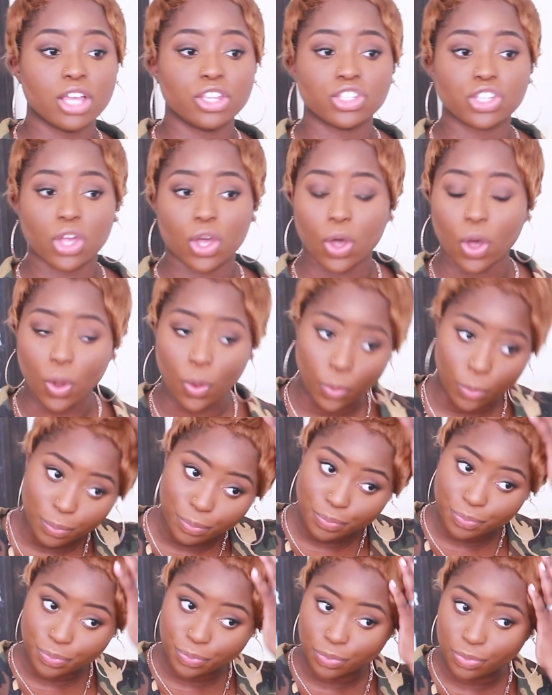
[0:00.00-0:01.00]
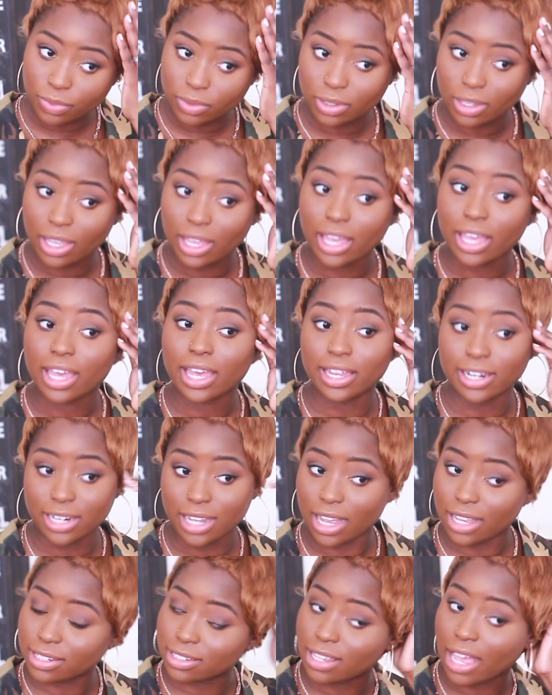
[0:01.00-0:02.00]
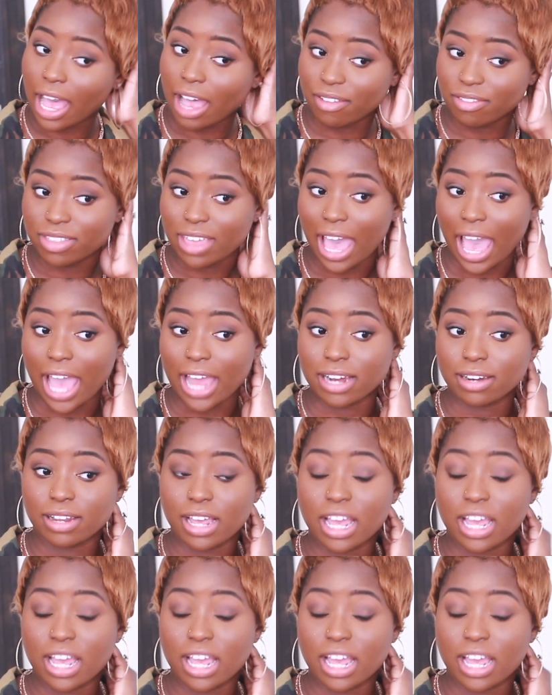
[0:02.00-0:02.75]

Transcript: So it does have that.